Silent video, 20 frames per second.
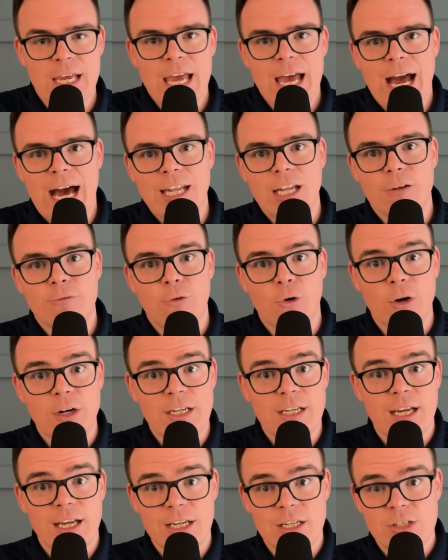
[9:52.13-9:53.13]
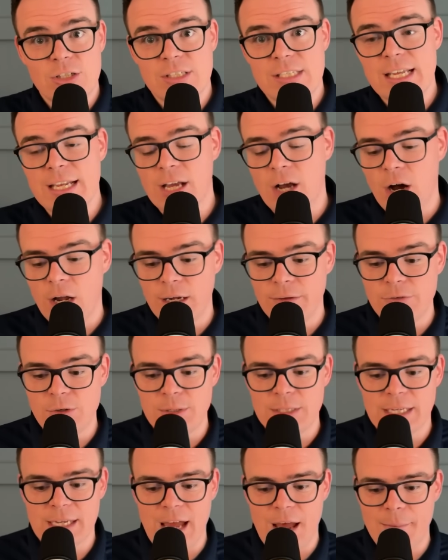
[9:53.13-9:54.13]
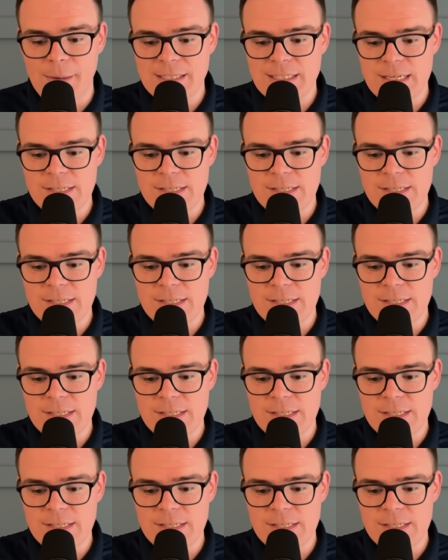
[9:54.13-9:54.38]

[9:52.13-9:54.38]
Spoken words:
I look forward to seeing all of you in the comments.